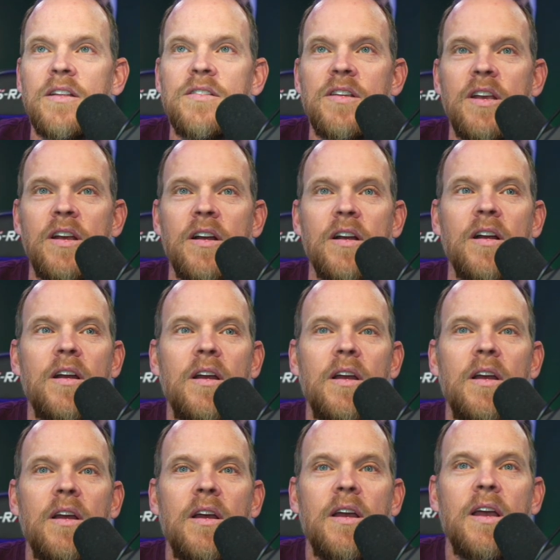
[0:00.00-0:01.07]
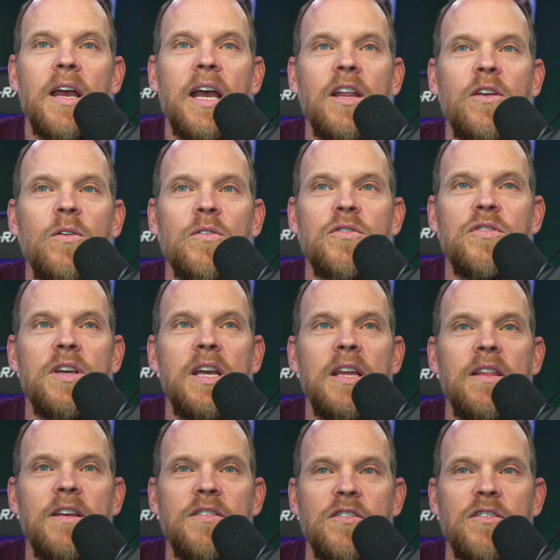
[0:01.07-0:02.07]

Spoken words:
here. And you'll see this